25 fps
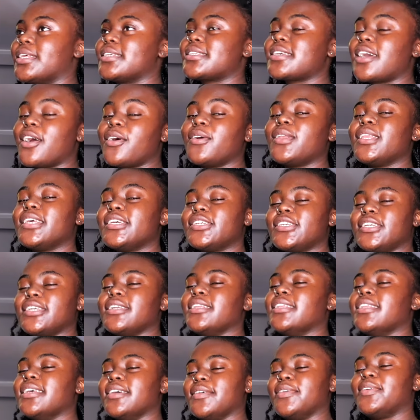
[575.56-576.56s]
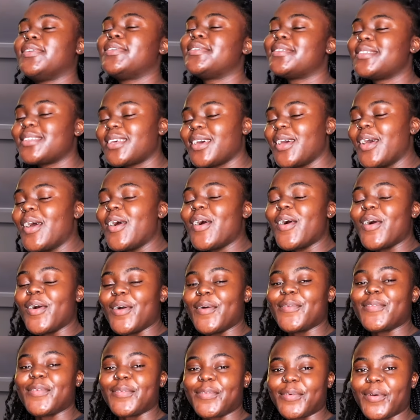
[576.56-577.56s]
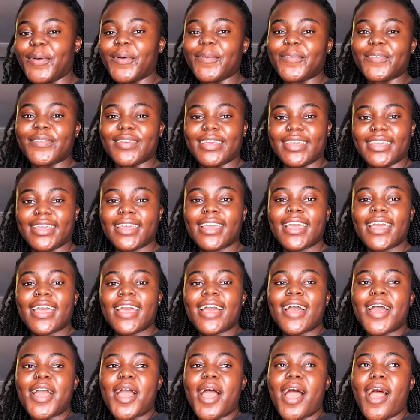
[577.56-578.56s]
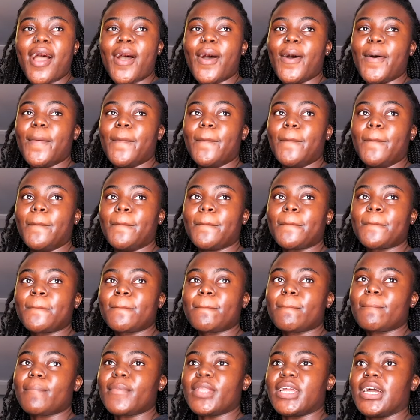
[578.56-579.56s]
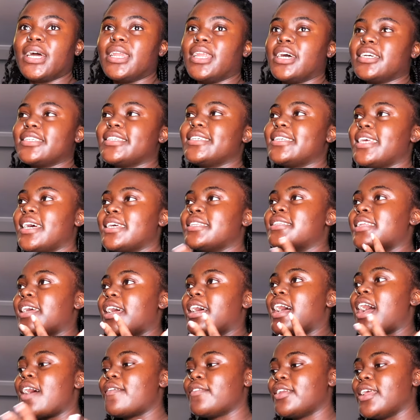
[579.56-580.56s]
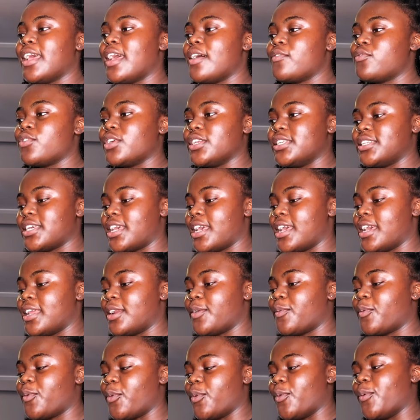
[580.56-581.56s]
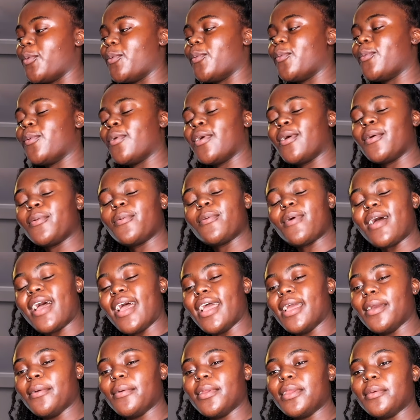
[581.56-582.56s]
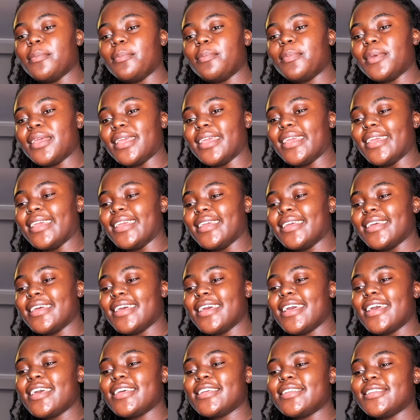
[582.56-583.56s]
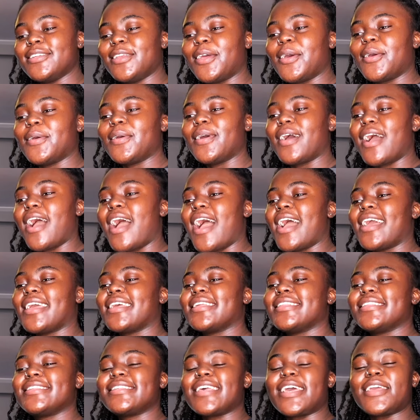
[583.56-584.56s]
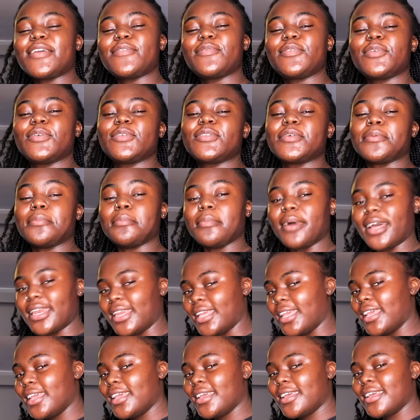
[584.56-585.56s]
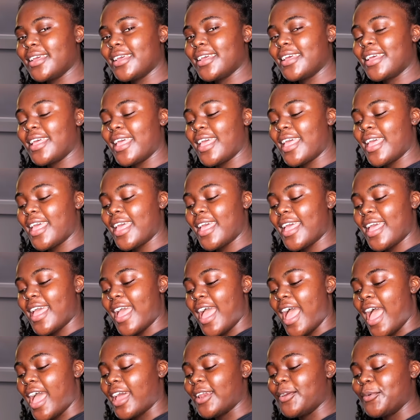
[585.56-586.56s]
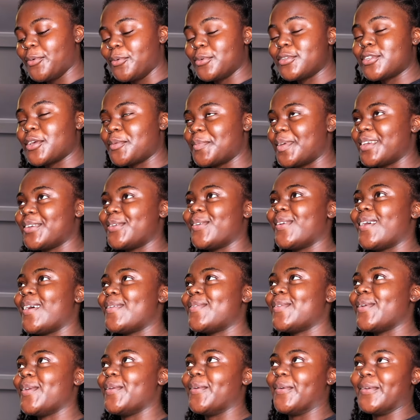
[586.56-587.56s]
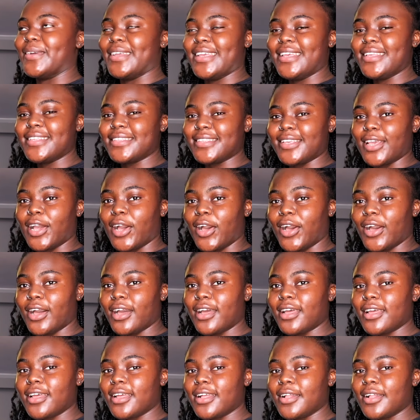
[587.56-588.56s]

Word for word: this girl literally lives off of coffee. And like she's having it every day, and I thought, what a way would it be, you know, I can save you some money and also make your life a lot easier